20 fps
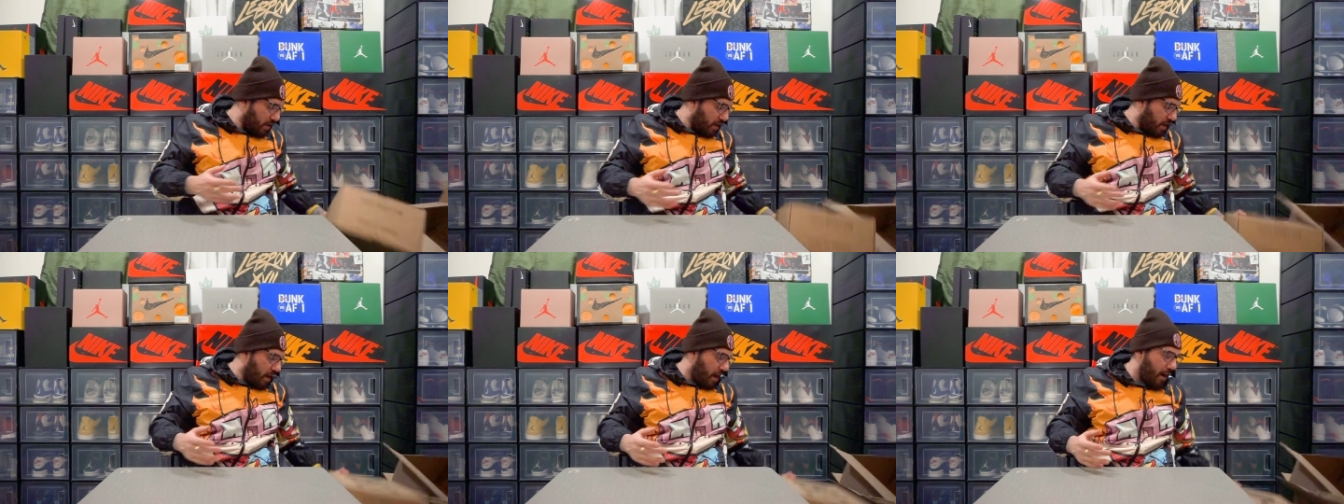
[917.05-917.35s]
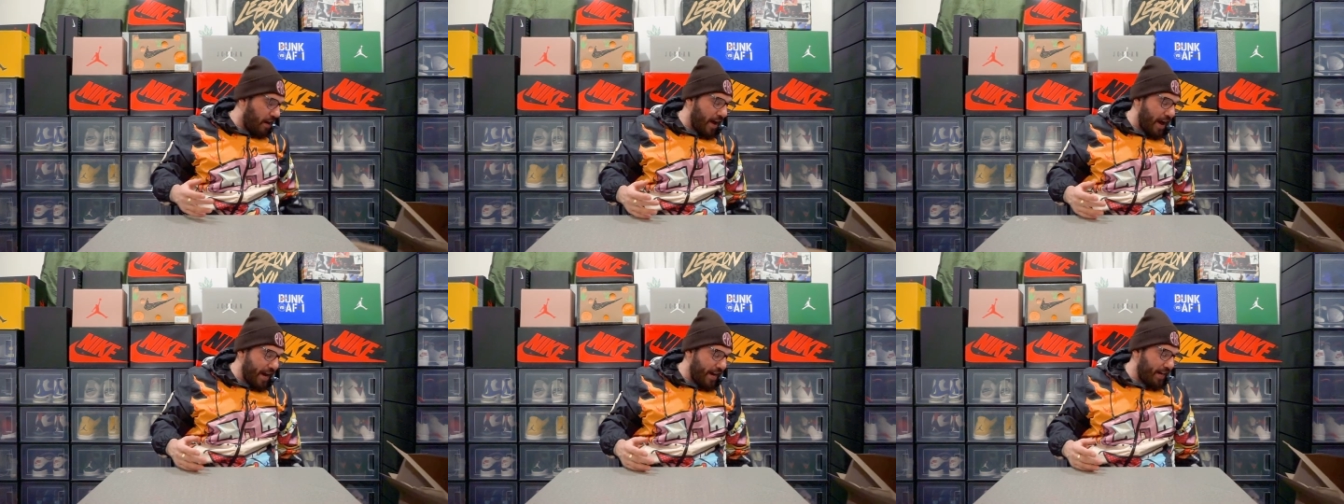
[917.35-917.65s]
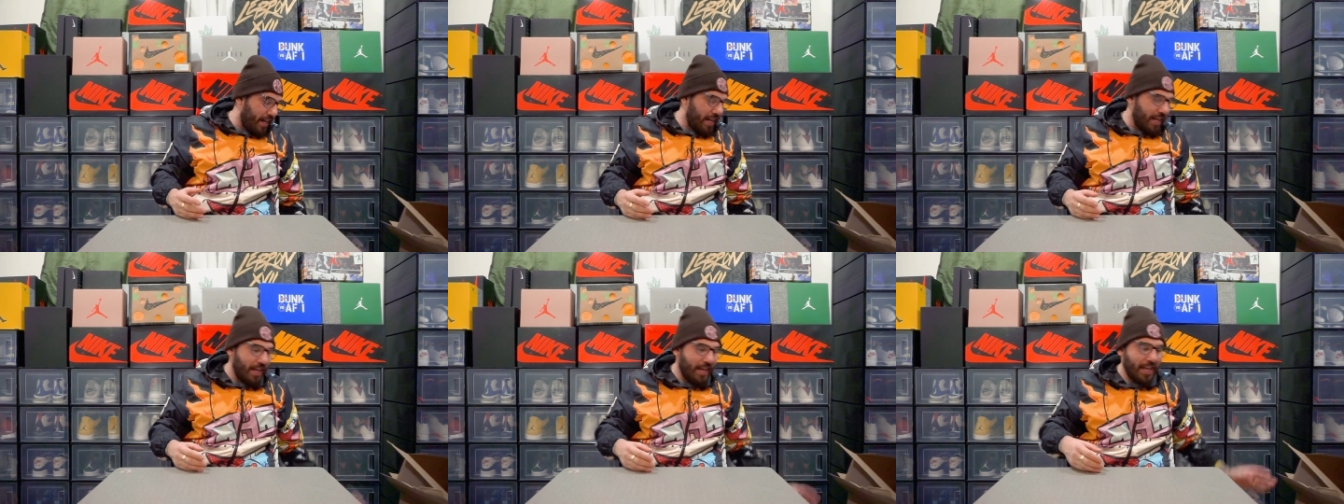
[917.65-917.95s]
alright,
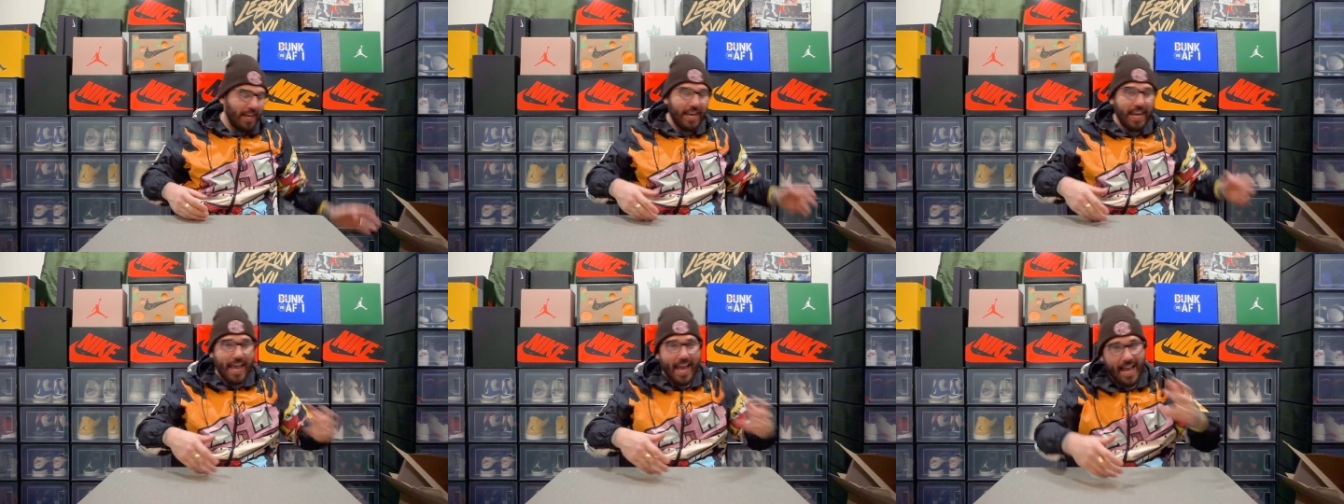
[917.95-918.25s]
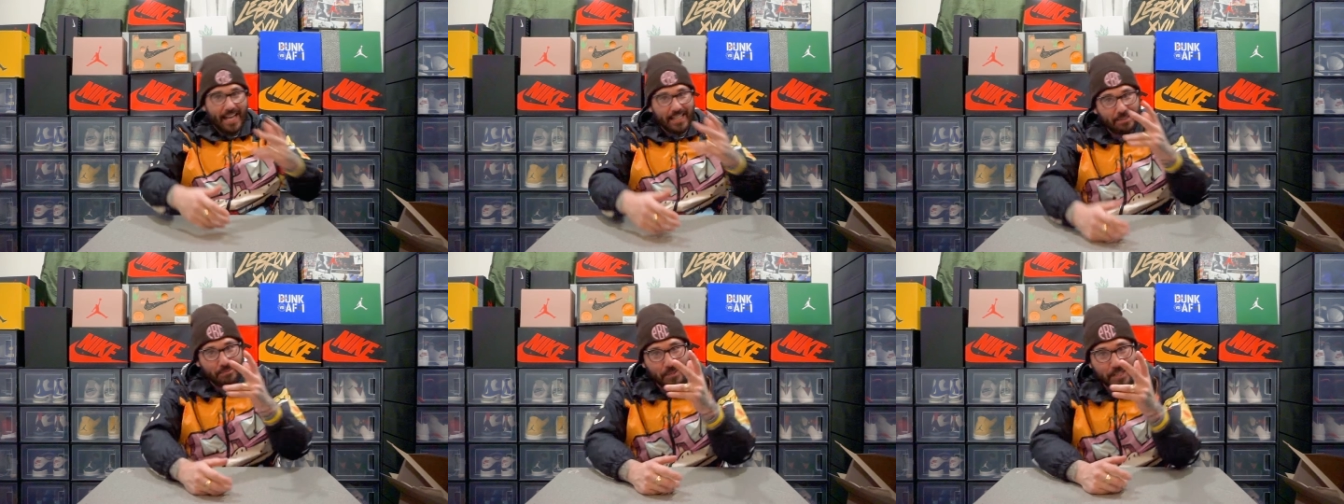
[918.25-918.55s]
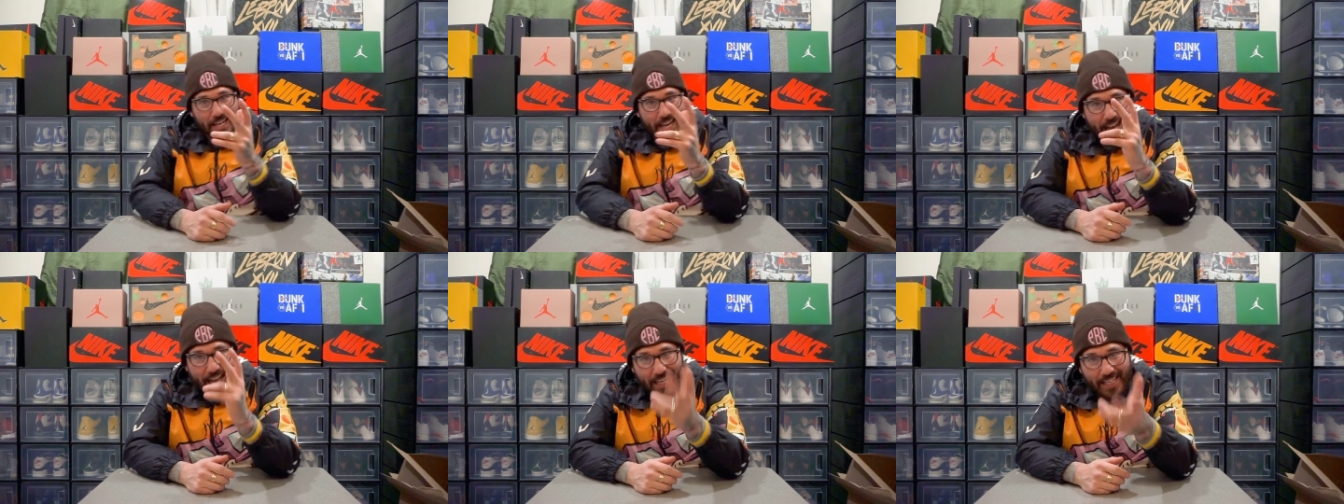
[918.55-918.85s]
last but
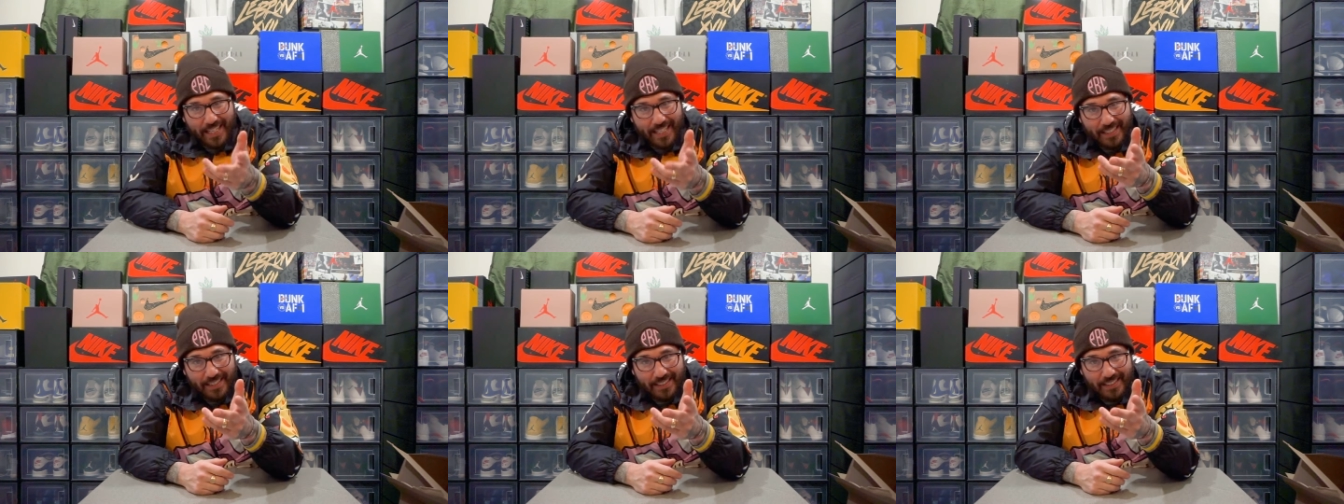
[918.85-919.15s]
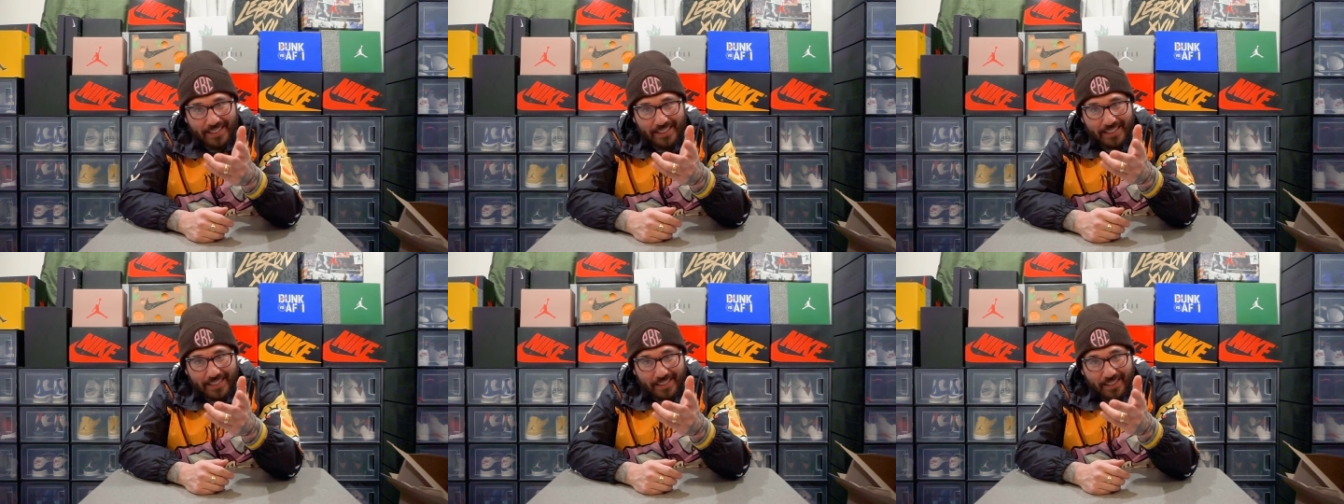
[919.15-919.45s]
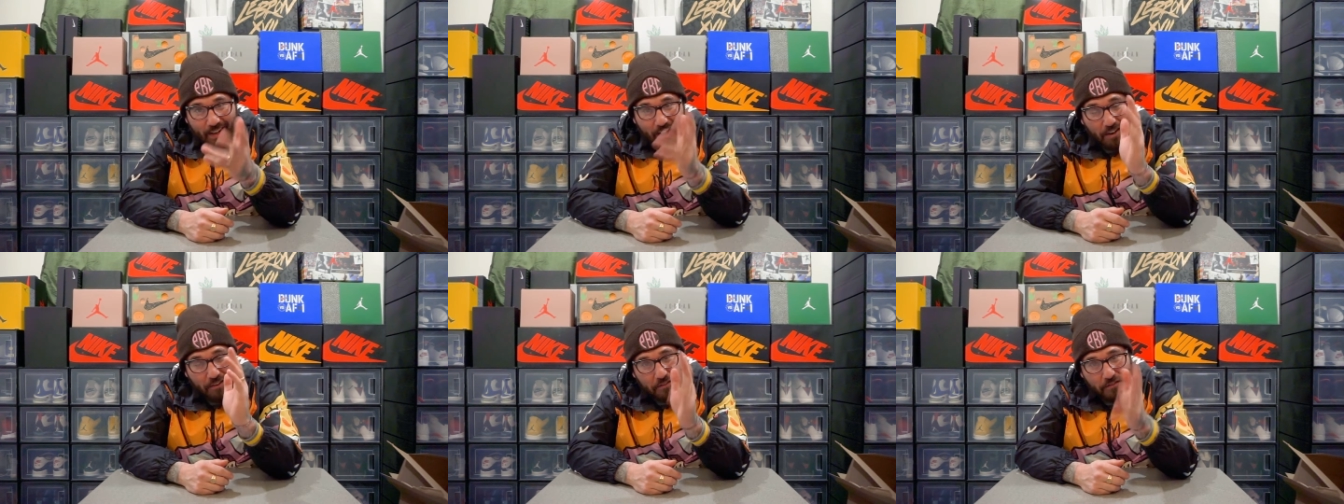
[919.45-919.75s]
not least,
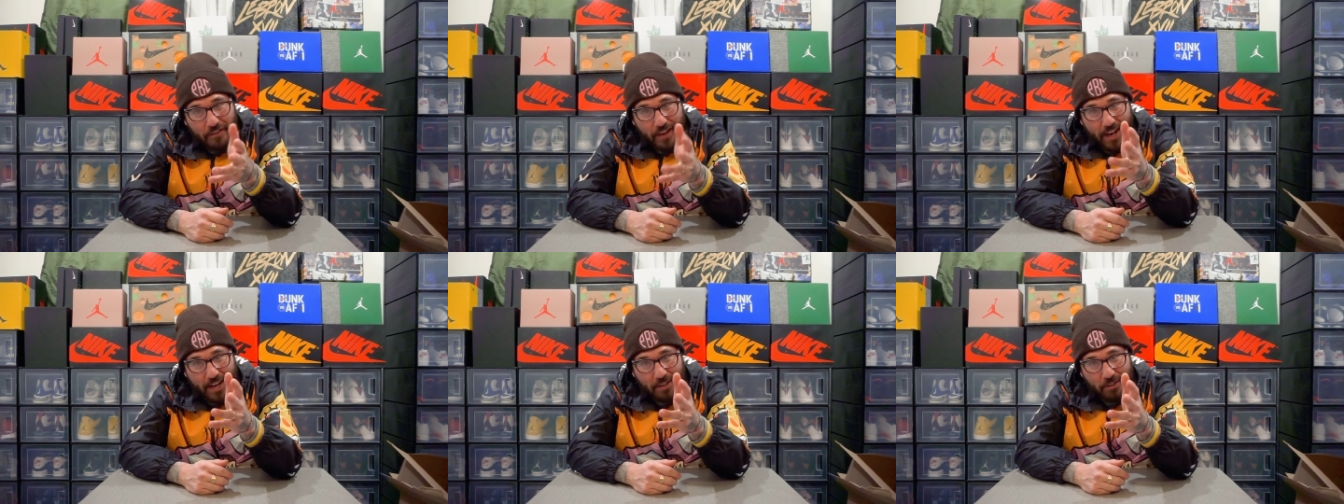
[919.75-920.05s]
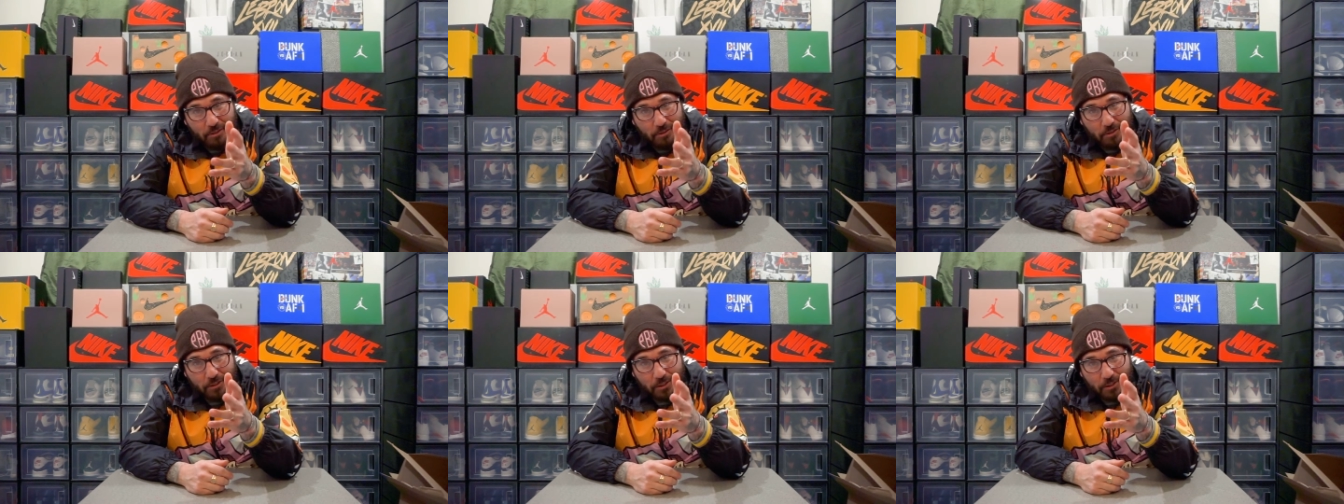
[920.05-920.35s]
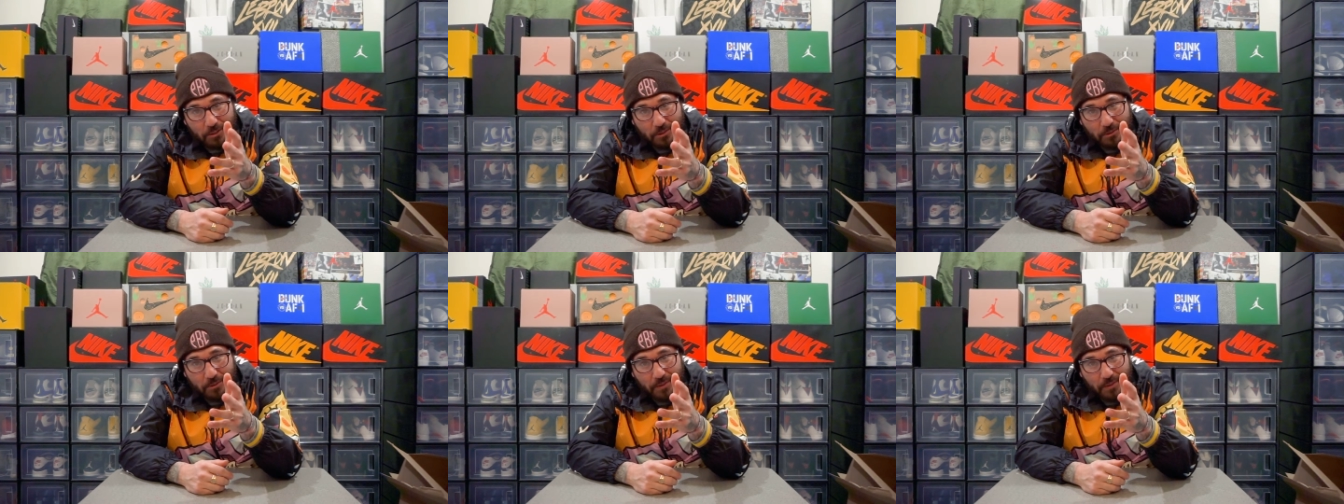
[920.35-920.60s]
our final shoe.